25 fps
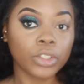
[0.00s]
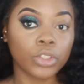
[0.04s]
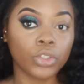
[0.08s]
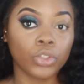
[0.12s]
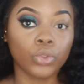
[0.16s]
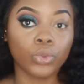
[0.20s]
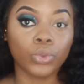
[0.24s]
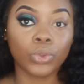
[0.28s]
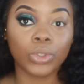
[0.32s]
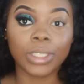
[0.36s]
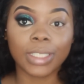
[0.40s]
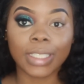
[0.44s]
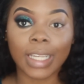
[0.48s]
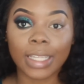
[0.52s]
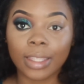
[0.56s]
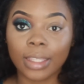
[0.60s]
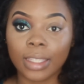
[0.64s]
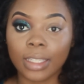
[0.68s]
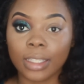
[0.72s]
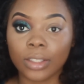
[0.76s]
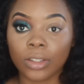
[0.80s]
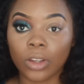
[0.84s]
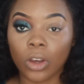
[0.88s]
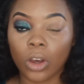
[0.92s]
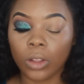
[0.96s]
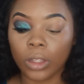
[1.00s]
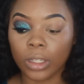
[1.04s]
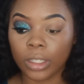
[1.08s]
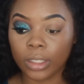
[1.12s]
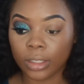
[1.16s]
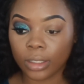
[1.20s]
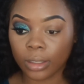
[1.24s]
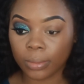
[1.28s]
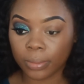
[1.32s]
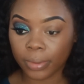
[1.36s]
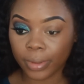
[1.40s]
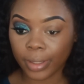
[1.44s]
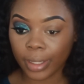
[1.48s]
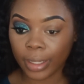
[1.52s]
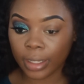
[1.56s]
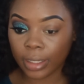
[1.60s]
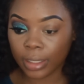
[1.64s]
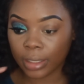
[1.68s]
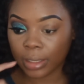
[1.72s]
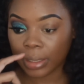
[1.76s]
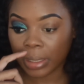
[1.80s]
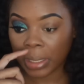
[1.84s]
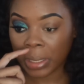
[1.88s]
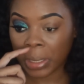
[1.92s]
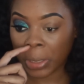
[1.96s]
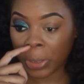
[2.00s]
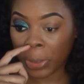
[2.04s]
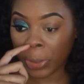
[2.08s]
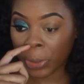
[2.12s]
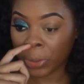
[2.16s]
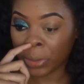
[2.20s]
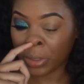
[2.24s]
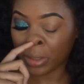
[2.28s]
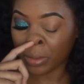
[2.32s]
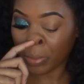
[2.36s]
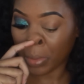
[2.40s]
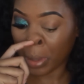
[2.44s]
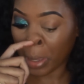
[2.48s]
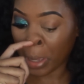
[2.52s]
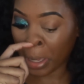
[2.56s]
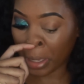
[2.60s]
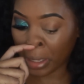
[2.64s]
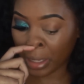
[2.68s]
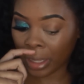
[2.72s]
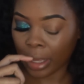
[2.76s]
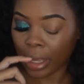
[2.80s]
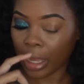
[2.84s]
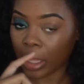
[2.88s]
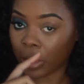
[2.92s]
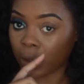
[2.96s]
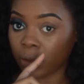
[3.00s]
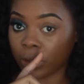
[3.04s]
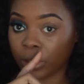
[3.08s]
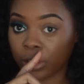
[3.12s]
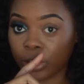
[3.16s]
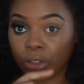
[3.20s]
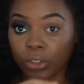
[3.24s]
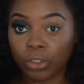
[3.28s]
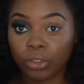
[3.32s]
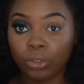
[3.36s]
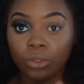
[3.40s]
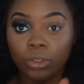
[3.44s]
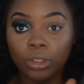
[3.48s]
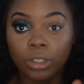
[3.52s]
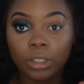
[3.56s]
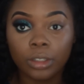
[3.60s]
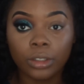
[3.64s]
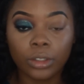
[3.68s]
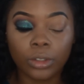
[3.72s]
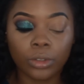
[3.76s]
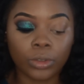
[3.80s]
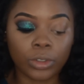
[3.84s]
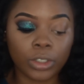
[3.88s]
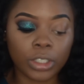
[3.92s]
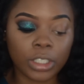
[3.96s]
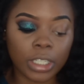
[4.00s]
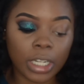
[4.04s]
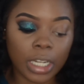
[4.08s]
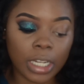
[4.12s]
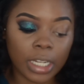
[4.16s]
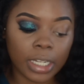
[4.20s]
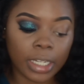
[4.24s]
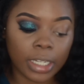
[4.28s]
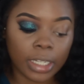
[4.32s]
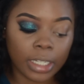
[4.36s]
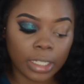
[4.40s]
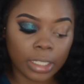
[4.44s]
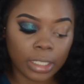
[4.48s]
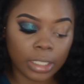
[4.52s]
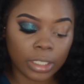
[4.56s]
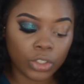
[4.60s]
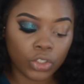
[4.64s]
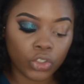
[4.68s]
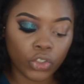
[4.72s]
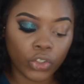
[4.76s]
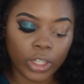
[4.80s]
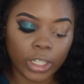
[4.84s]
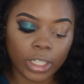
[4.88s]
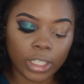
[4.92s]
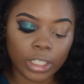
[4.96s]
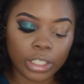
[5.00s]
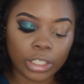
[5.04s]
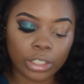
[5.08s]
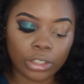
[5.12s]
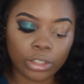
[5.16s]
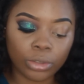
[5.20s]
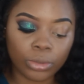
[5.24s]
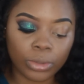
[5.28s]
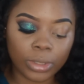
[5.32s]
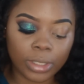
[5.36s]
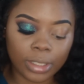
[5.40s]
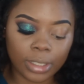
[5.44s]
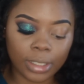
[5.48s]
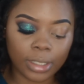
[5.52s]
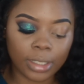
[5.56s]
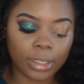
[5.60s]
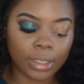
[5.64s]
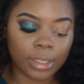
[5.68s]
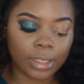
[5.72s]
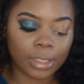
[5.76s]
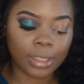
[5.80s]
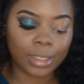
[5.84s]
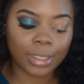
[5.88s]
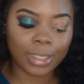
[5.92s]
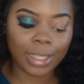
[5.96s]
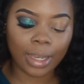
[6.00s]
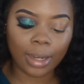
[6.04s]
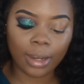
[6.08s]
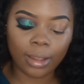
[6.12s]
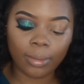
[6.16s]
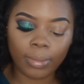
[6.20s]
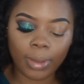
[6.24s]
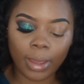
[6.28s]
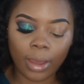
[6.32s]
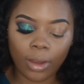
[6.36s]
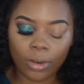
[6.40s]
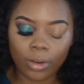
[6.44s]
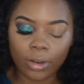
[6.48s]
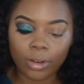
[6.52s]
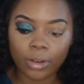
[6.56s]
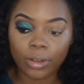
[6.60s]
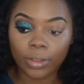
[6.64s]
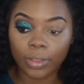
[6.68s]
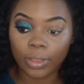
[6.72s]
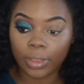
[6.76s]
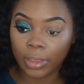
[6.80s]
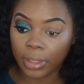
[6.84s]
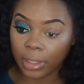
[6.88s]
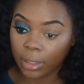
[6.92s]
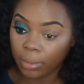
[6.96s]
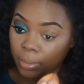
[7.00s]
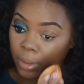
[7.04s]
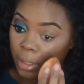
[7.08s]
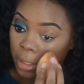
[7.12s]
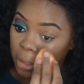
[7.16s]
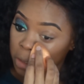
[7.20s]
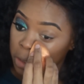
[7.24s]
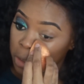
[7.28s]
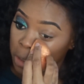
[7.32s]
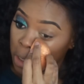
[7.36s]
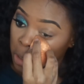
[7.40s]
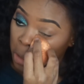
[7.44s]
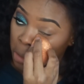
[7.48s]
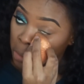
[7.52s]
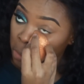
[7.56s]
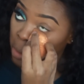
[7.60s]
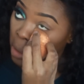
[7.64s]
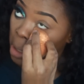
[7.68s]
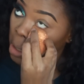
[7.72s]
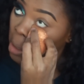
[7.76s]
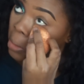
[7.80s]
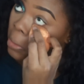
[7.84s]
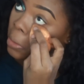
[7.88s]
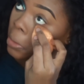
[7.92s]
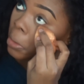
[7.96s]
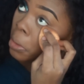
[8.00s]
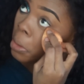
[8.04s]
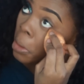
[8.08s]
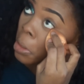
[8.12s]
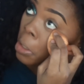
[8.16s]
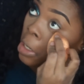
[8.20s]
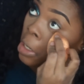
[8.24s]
to set this all into place using my Color du Jour No Shine Translucent Setting Powder. The best setting powder,